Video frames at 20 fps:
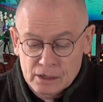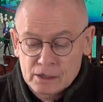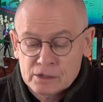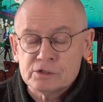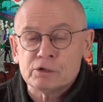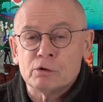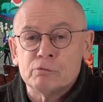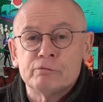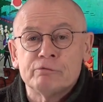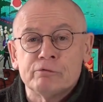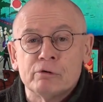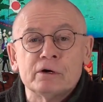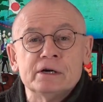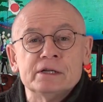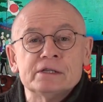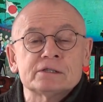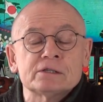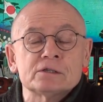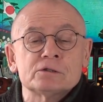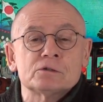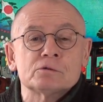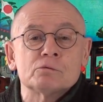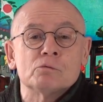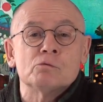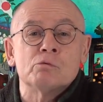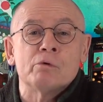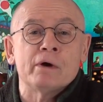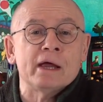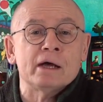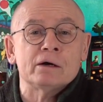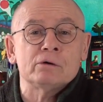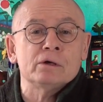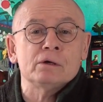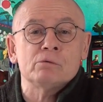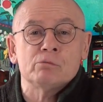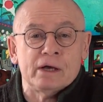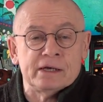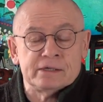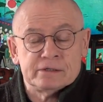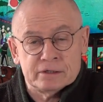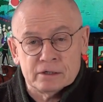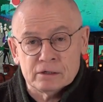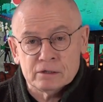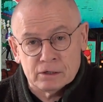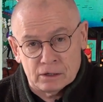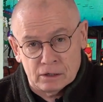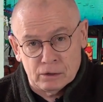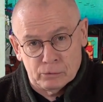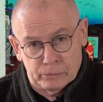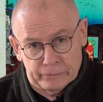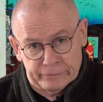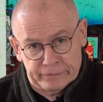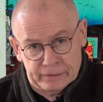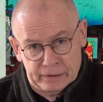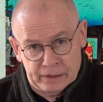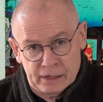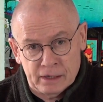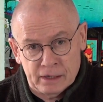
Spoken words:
So, for instance, wearing Western clothes,